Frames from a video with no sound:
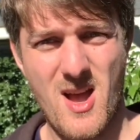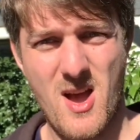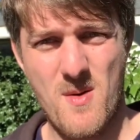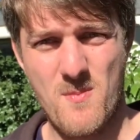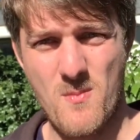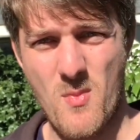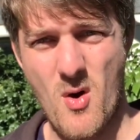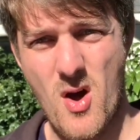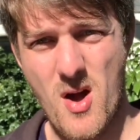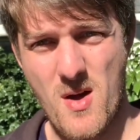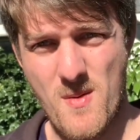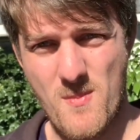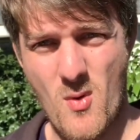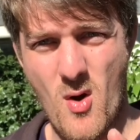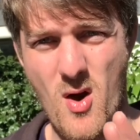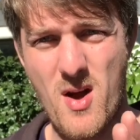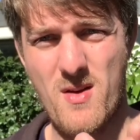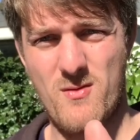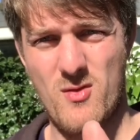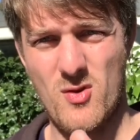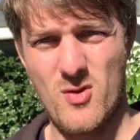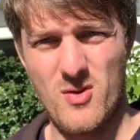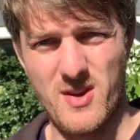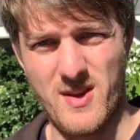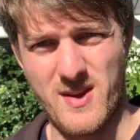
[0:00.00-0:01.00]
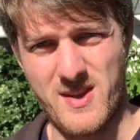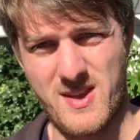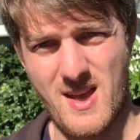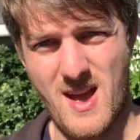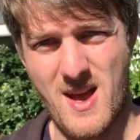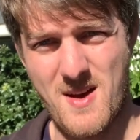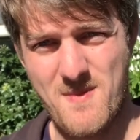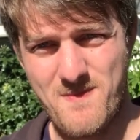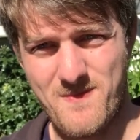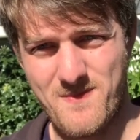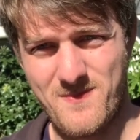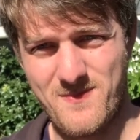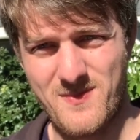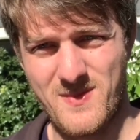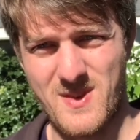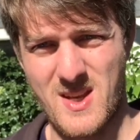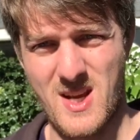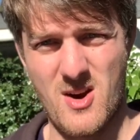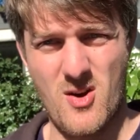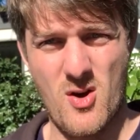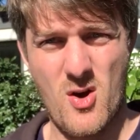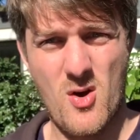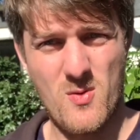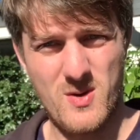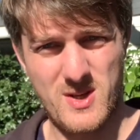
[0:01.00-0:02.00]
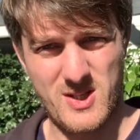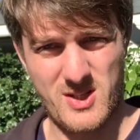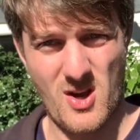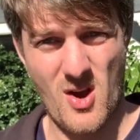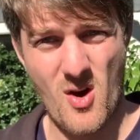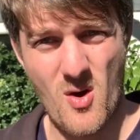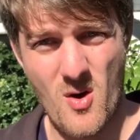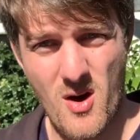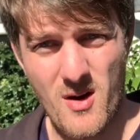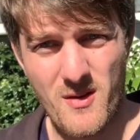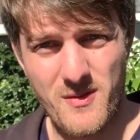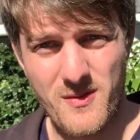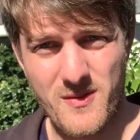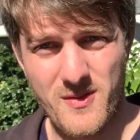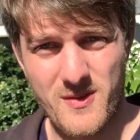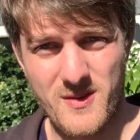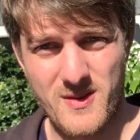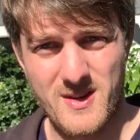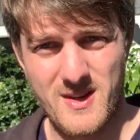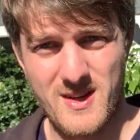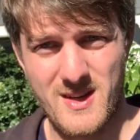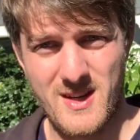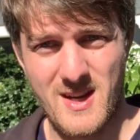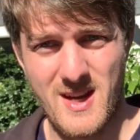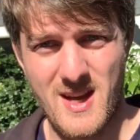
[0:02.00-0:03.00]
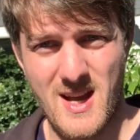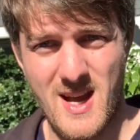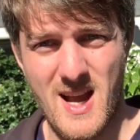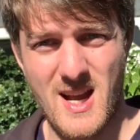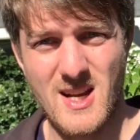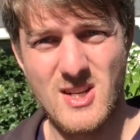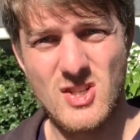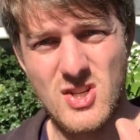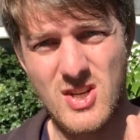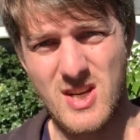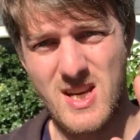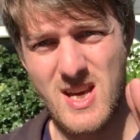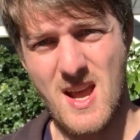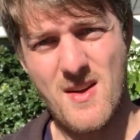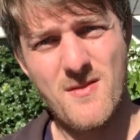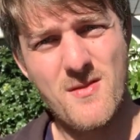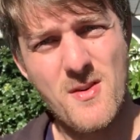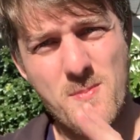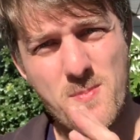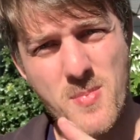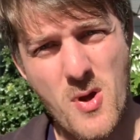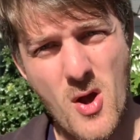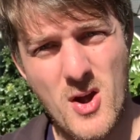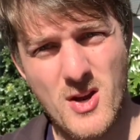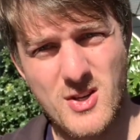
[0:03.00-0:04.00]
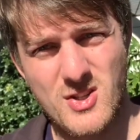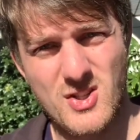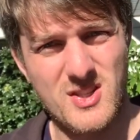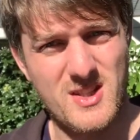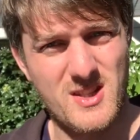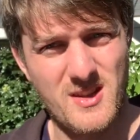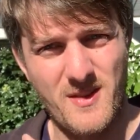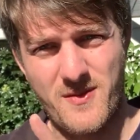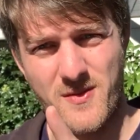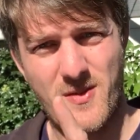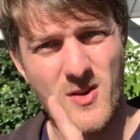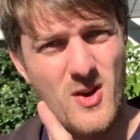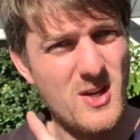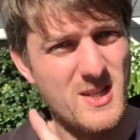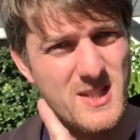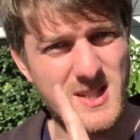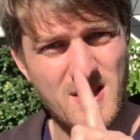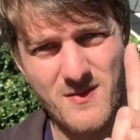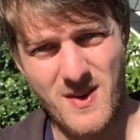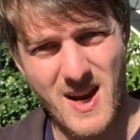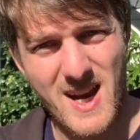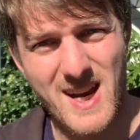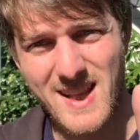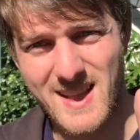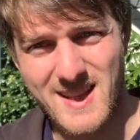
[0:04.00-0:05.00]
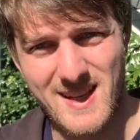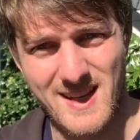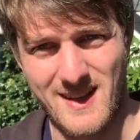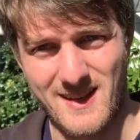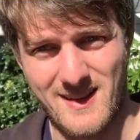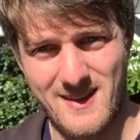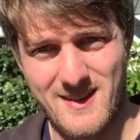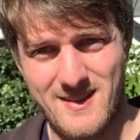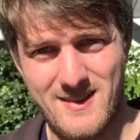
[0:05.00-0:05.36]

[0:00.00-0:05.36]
My rule of thumb that I always go off is you never purchase the first of anything.